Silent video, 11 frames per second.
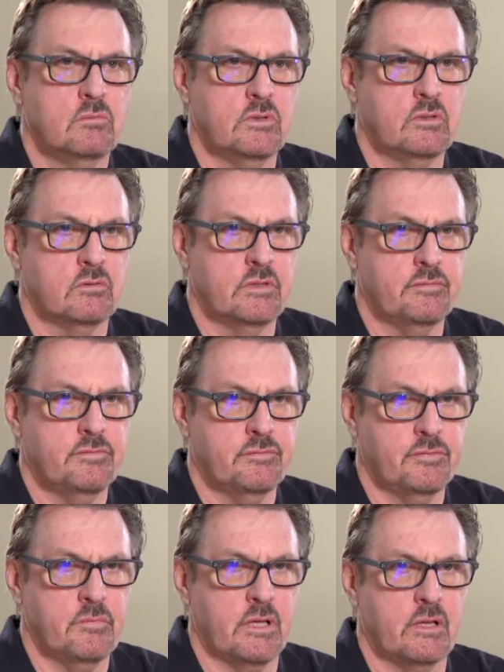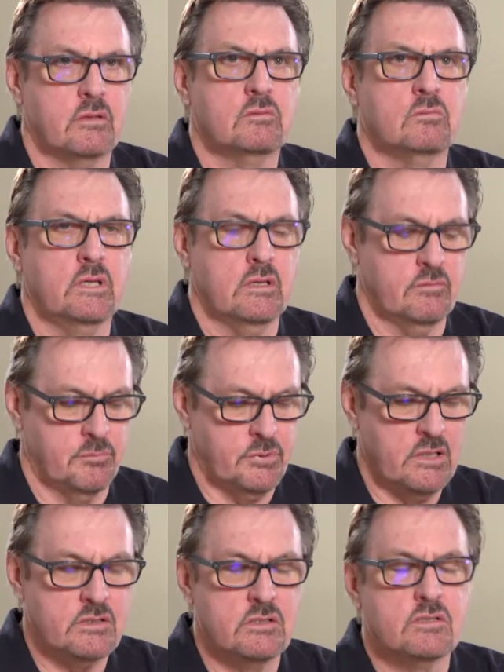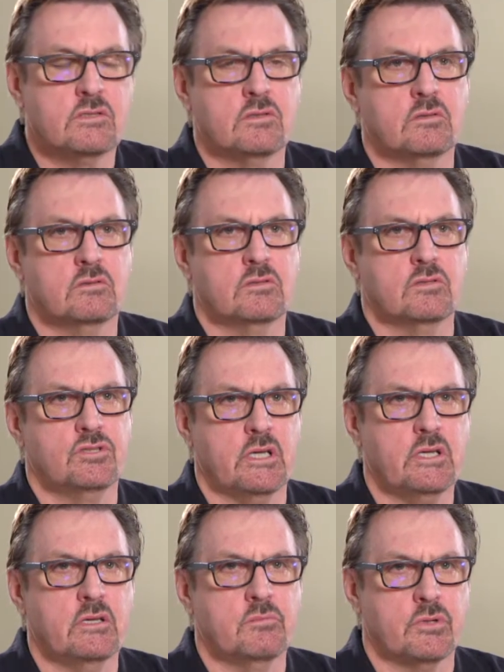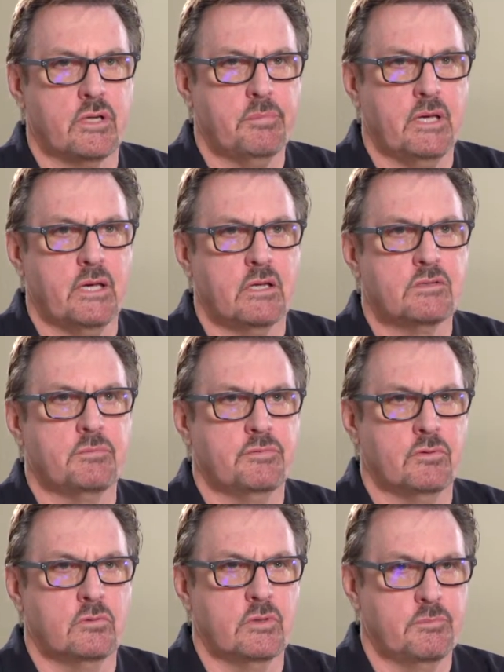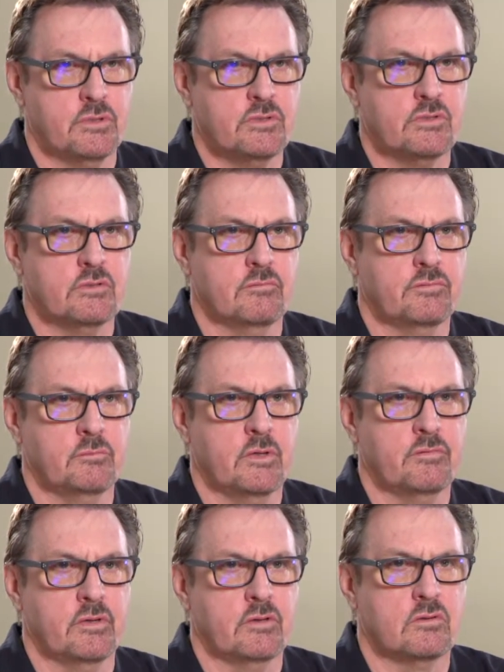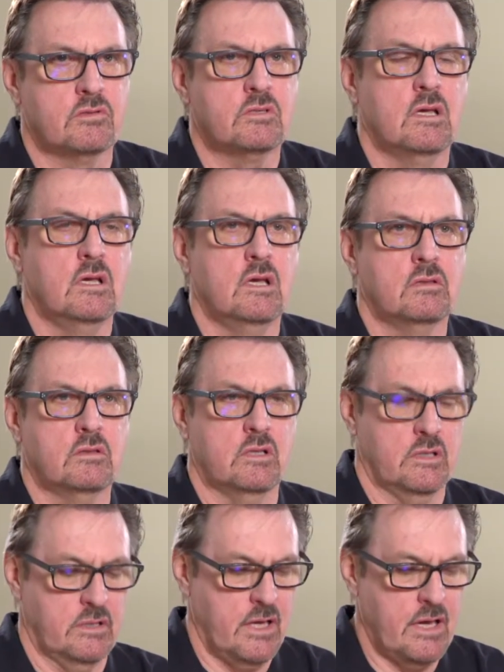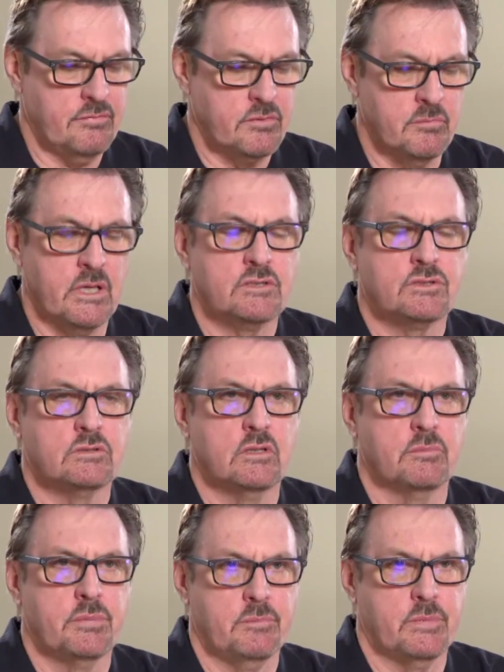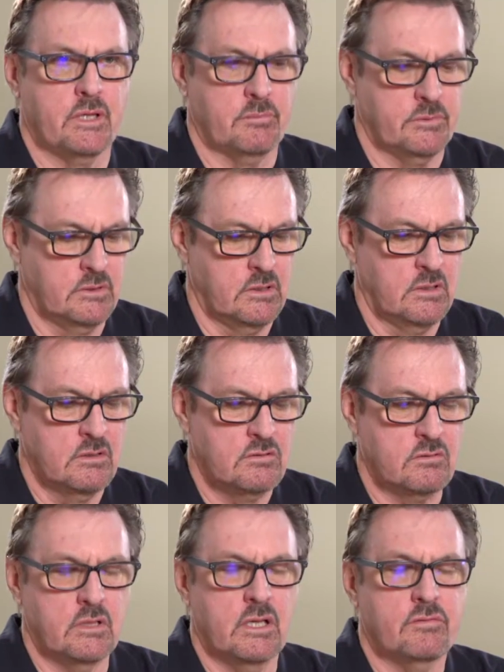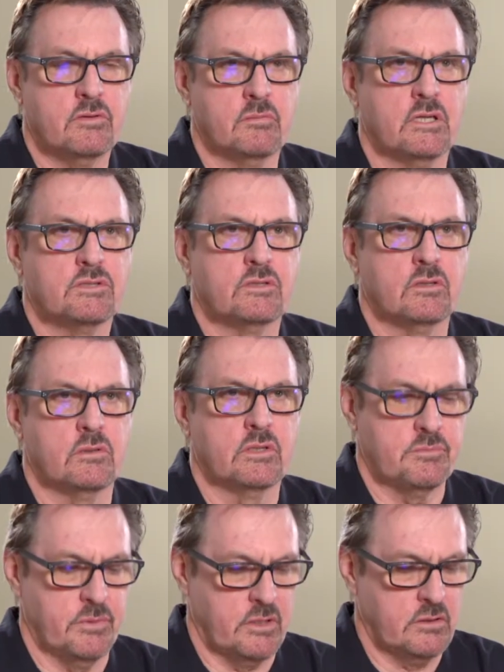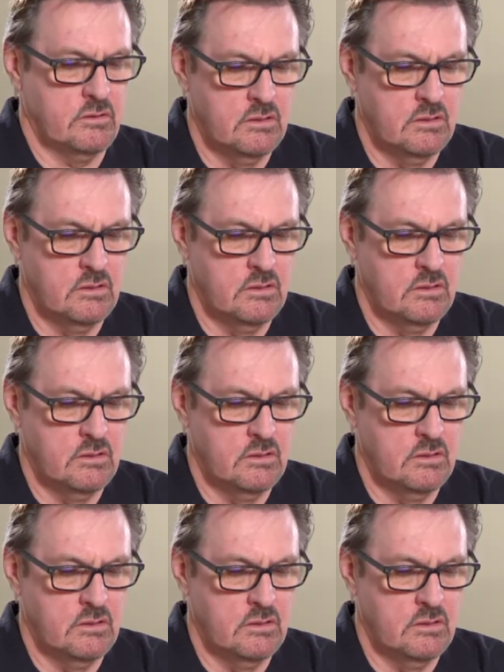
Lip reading: We don't differ from that. We have a process to check in brake pads before we purchase them from our vendors, that they have to match a PPAP. So they have to match the OE spec.